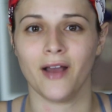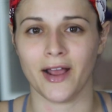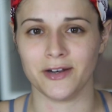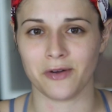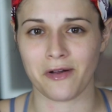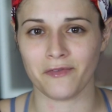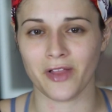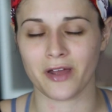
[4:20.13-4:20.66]
I
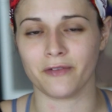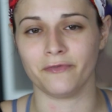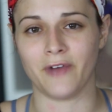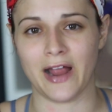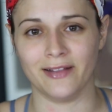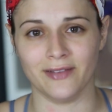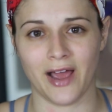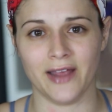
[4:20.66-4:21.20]
don't have a lot of
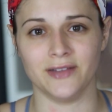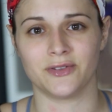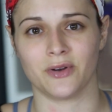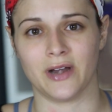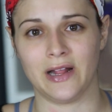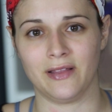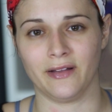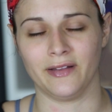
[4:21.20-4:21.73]
fine lines or
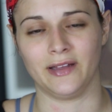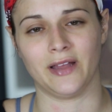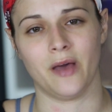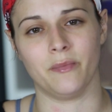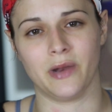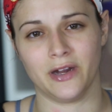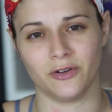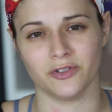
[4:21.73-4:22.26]
anything like
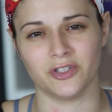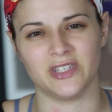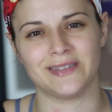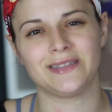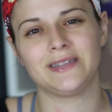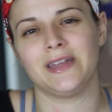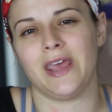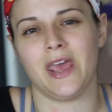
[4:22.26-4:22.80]
that, but
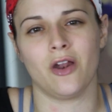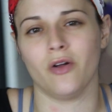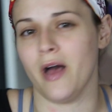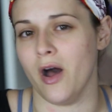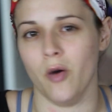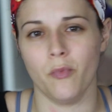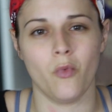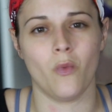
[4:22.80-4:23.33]
it'll help.